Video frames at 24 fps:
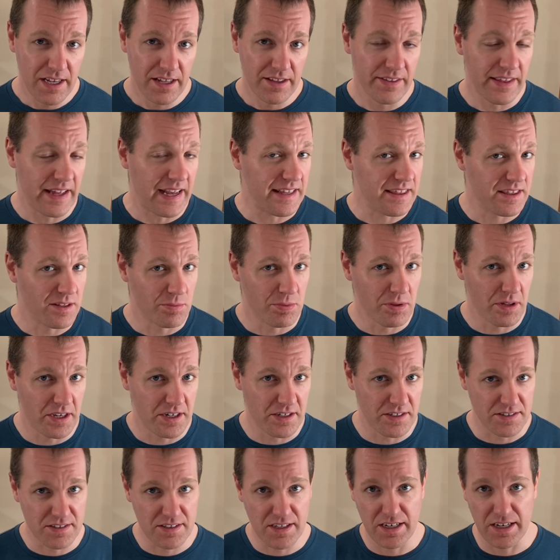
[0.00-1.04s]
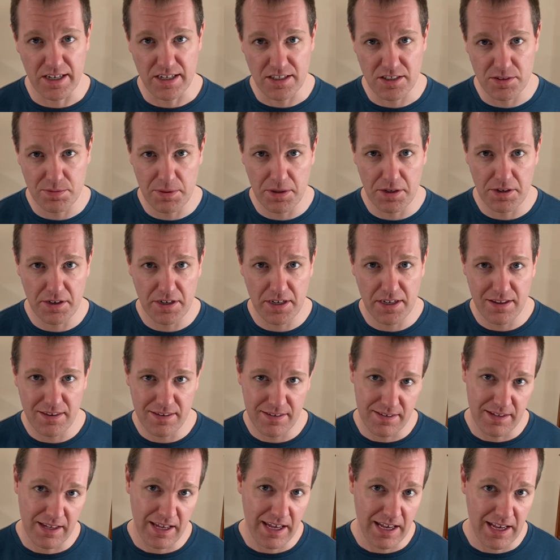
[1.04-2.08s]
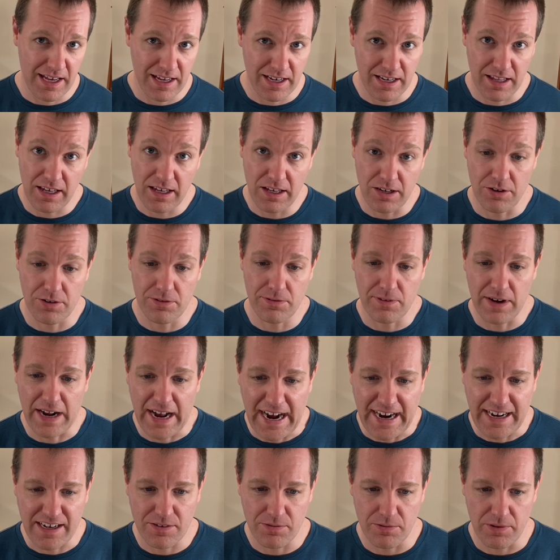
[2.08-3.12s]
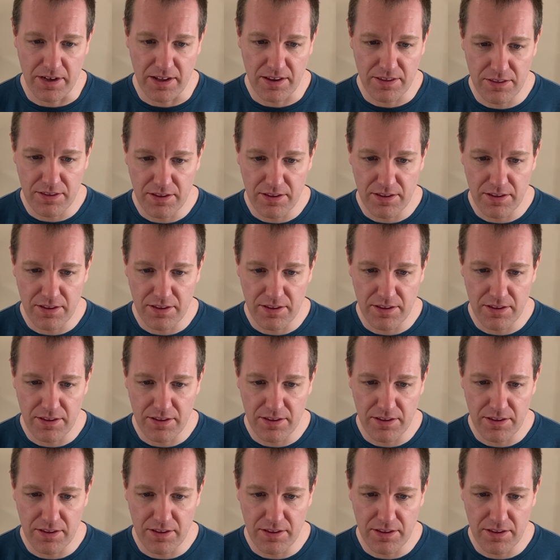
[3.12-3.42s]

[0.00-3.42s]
that the players can experience and interact with.